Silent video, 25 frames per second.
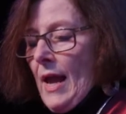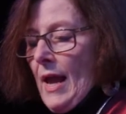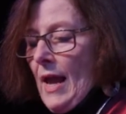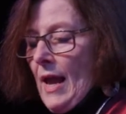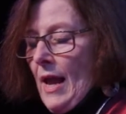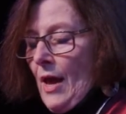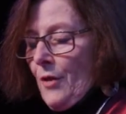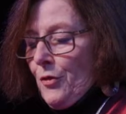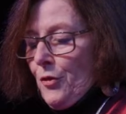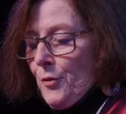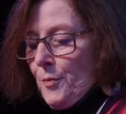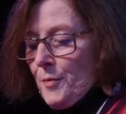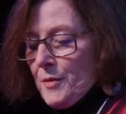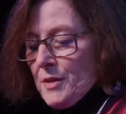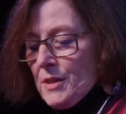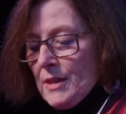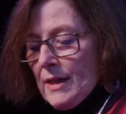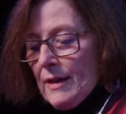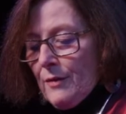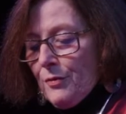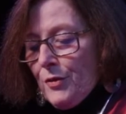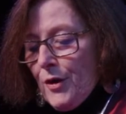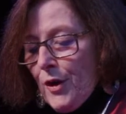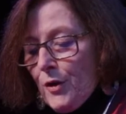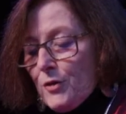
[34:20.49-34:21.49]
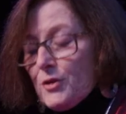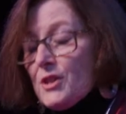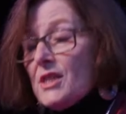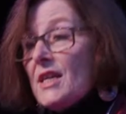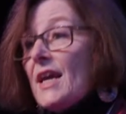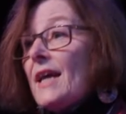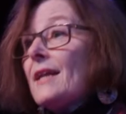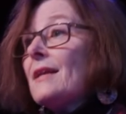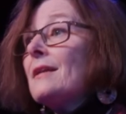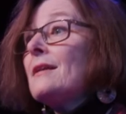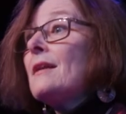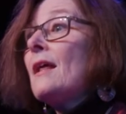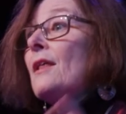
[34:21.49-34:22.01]
Anthropocene, there's
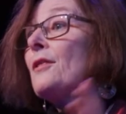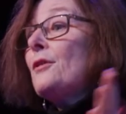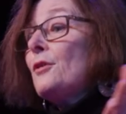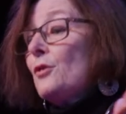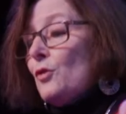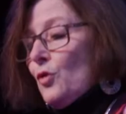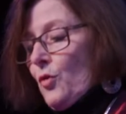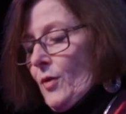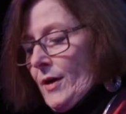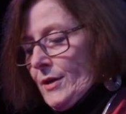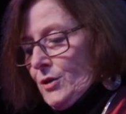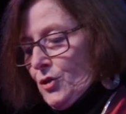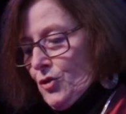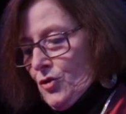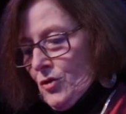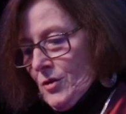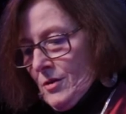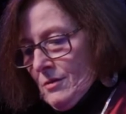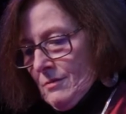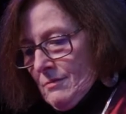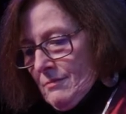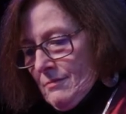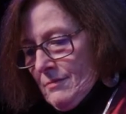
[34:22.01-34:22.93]
yet another question.